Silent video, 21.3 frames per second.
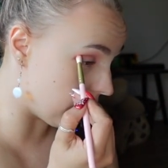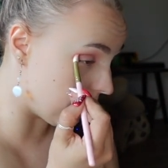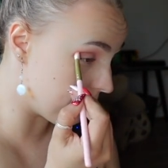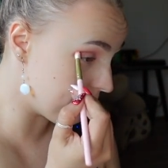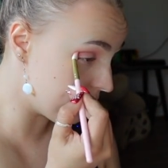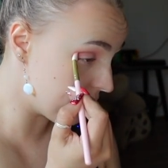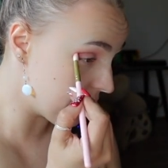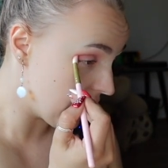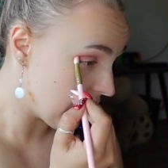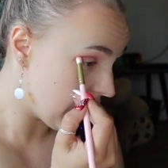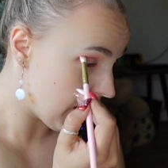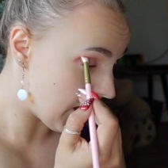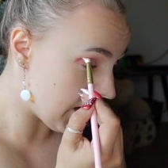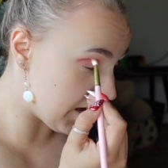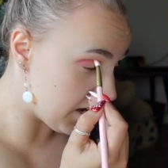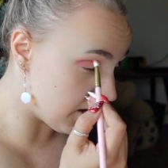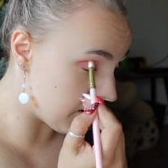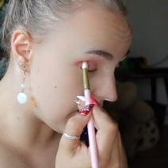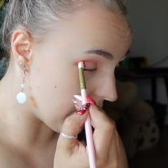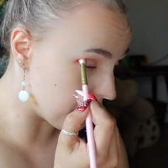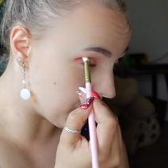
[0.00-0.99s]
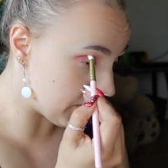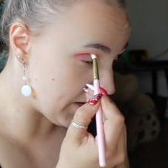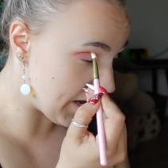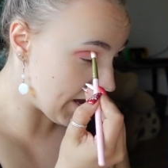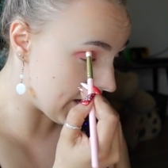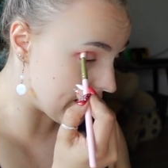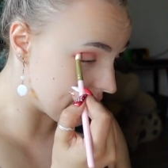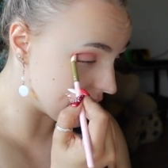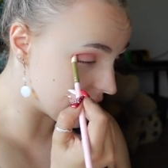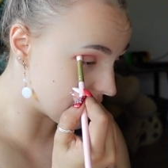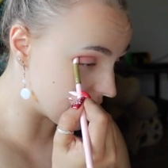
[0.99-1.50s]
them. And we
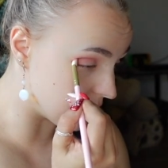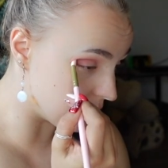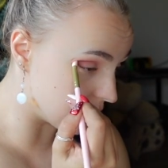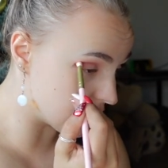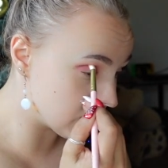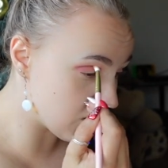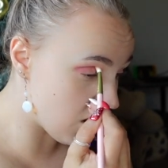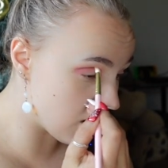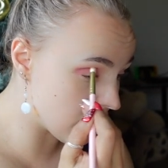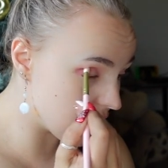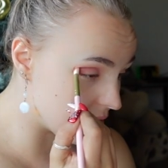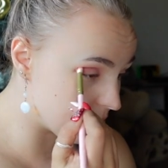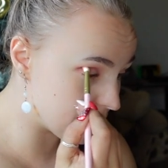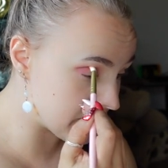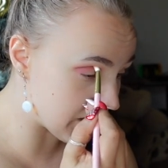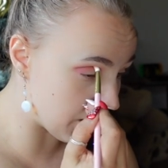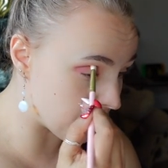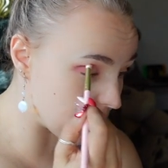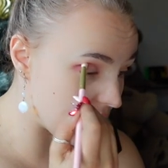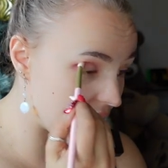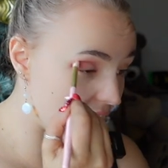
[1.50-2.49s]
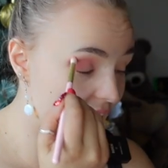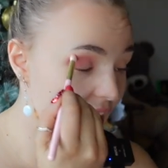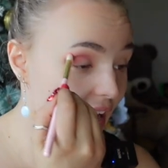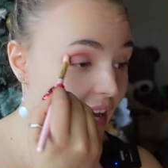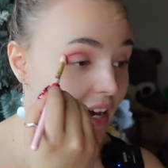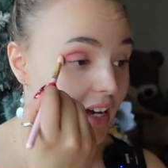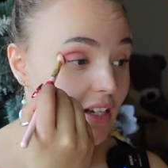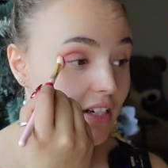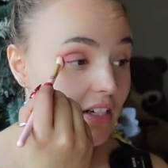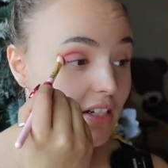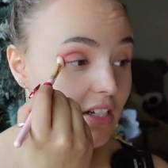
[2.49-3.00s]
had some scallops and we
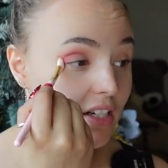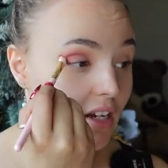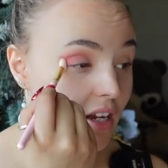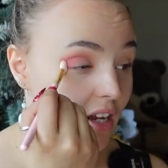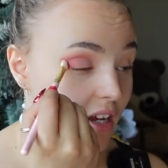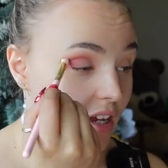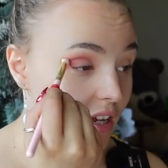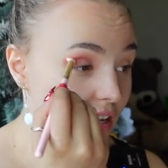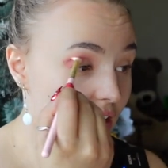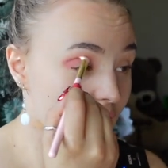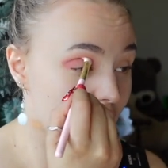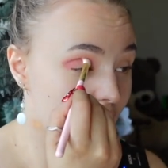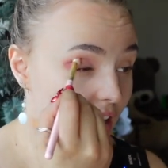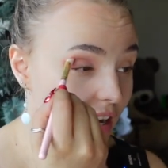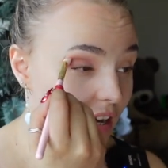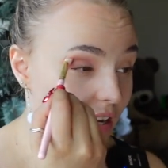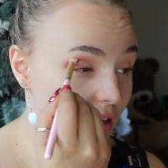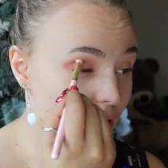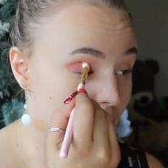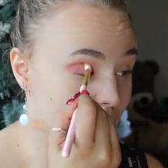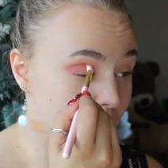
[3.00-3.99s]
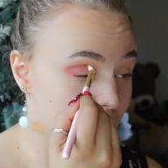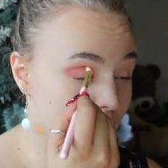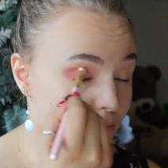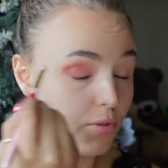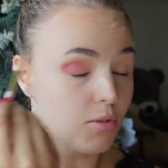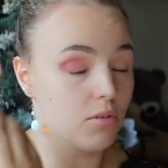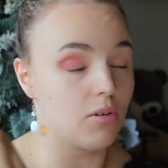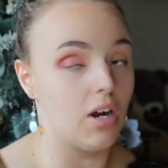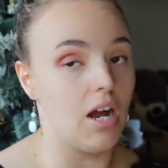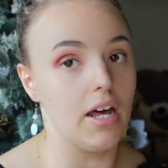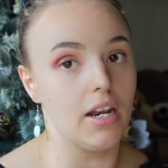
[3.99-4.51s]
had
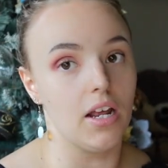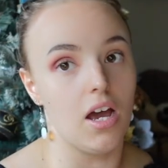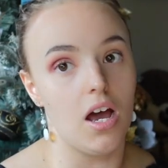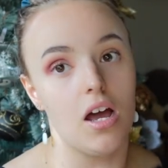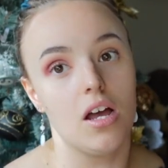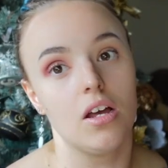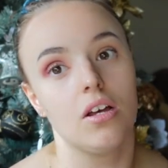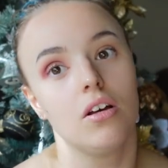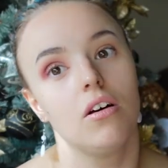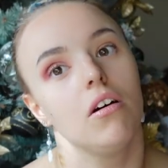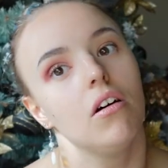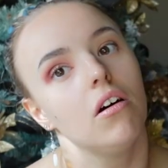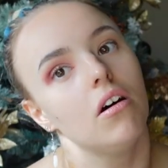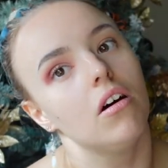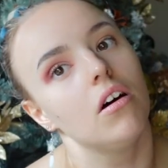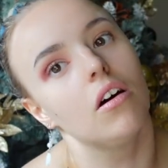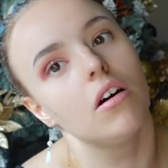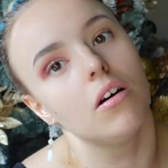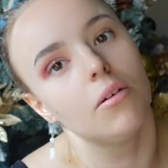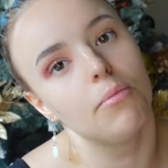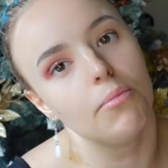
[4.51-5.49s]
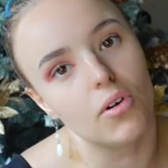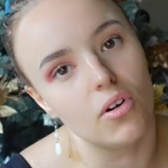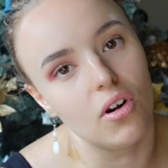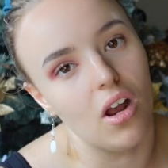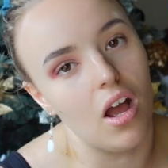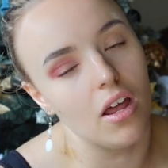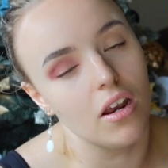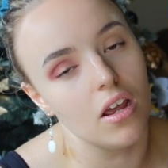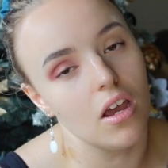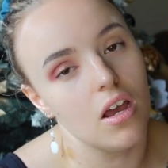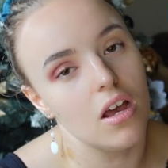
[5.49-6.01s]
burrata. Oh,
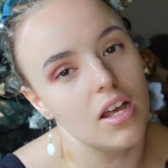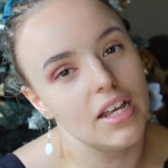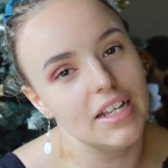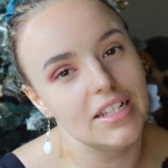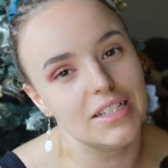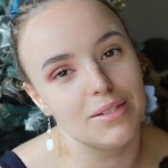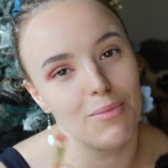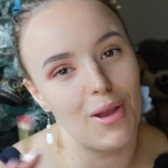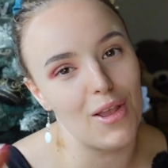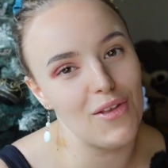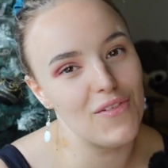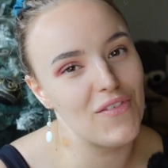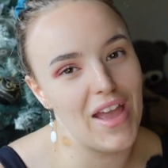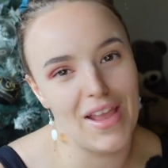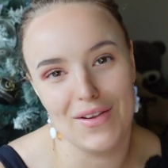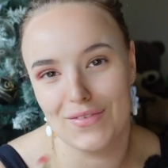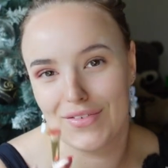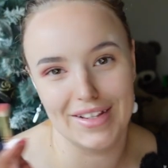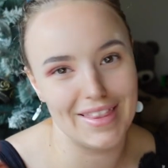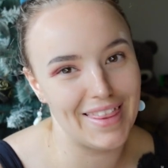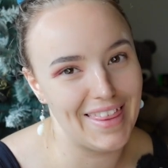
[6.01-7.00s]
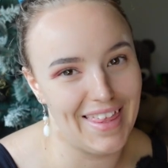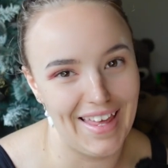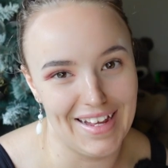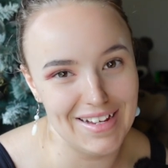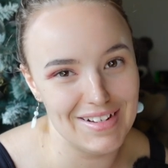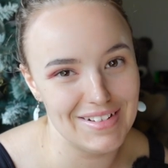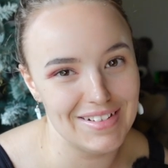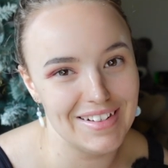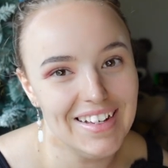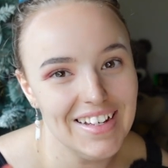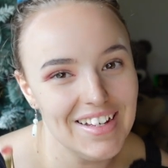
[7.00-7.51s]
burrata, it's my favorite thing.
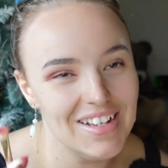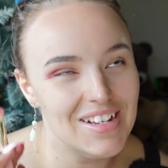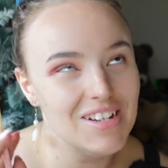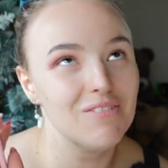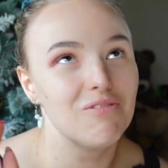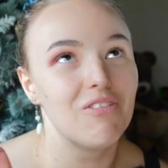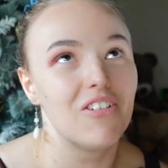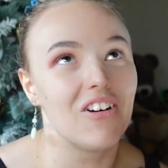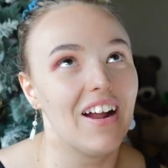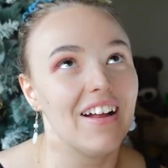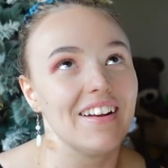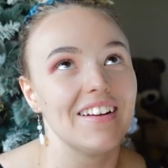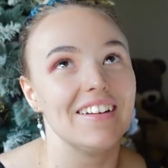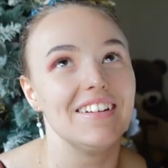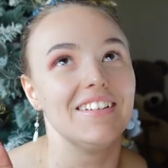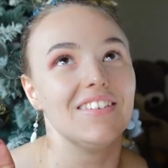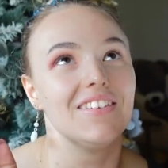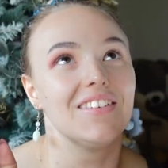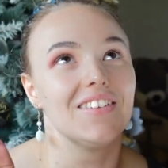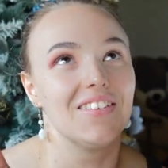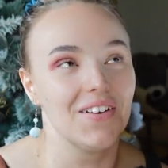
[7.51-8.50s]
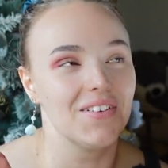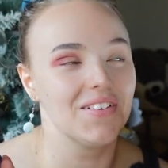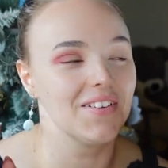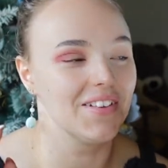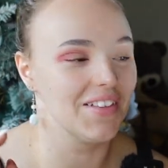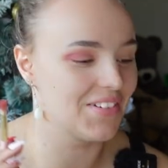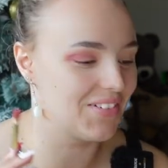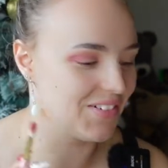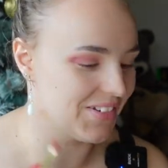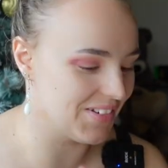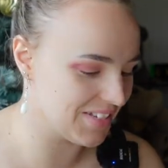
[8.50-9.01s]
Burrata is so
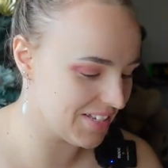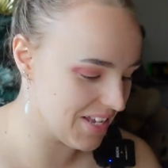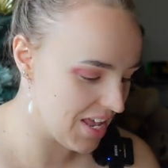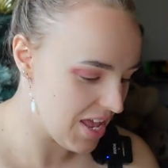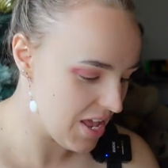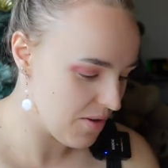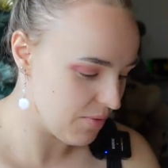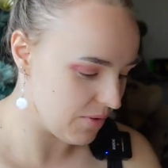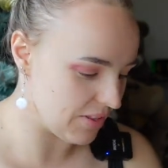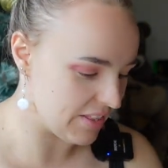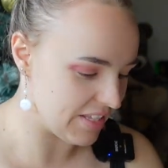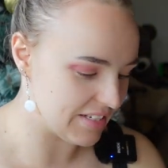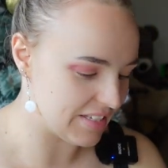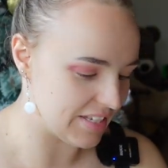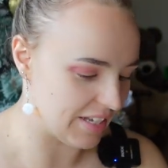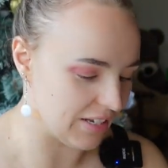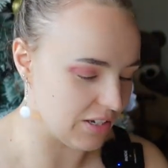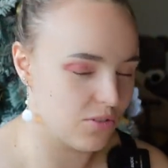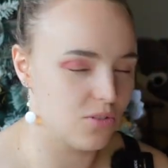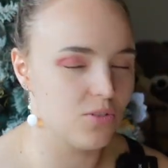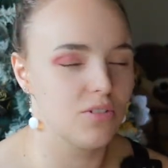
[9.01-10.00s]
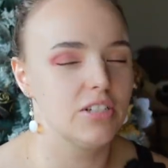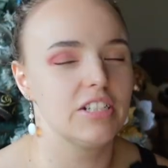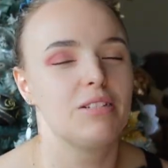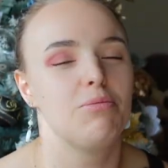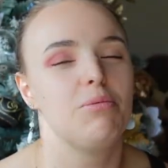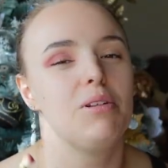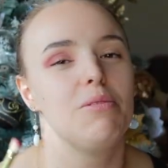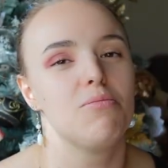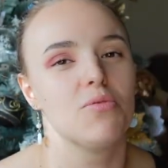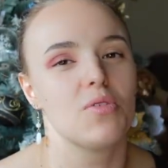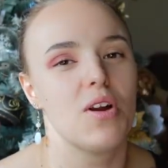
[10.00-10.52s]
delicious with this like
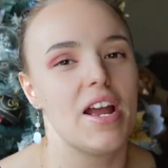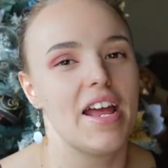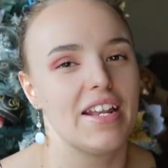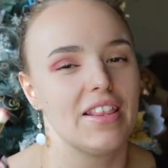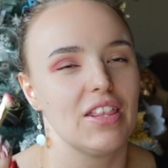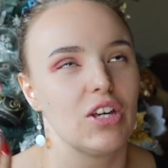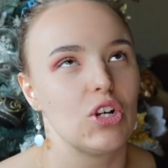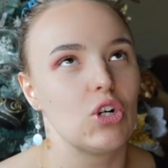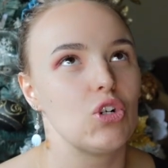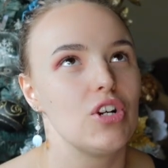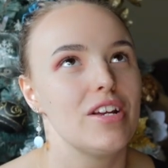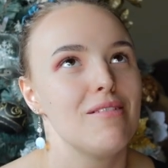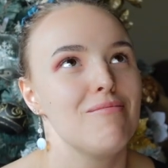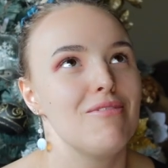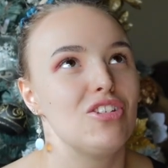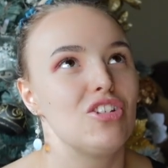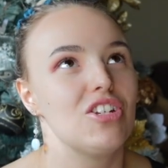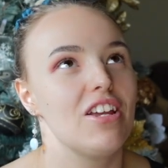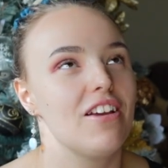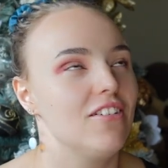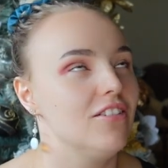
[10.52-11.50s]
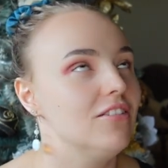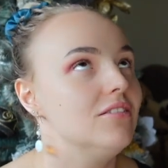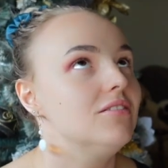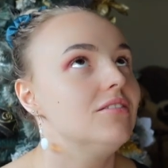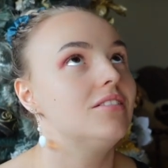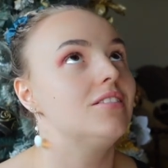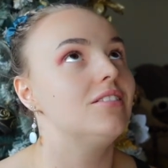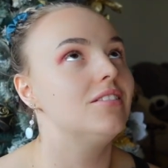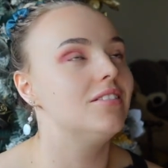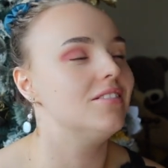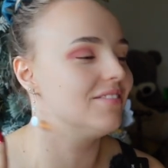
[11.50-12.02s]
crispy bread and the creamy cheese.
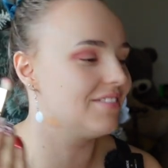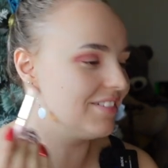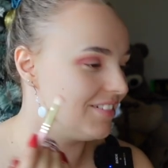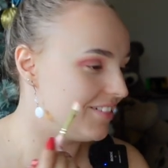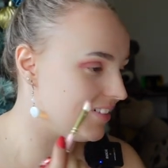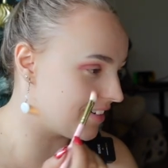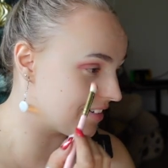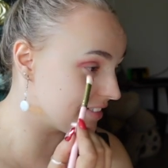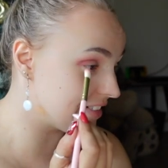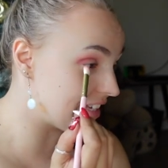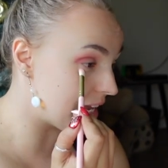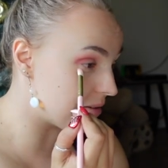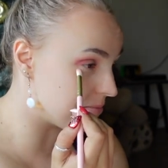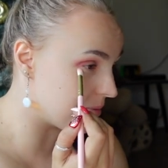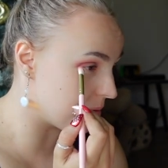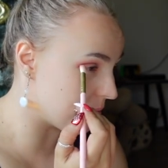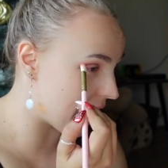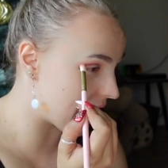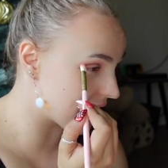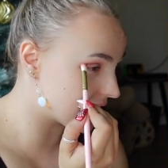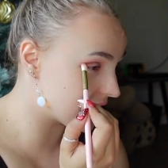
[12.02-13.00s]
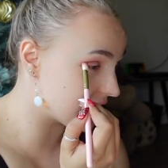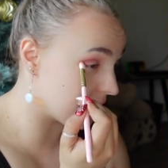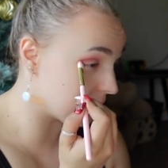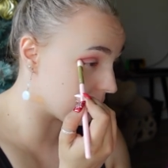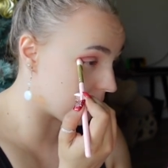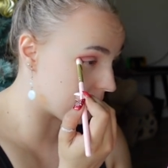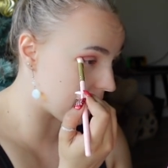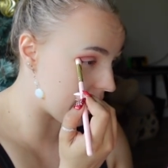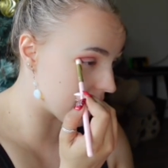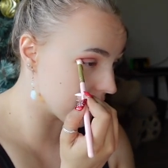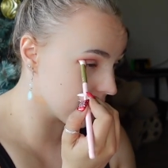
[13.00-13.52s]
Oh, take me
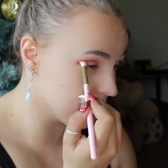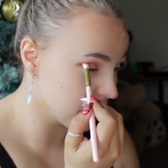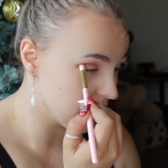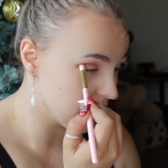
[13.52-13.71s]
back.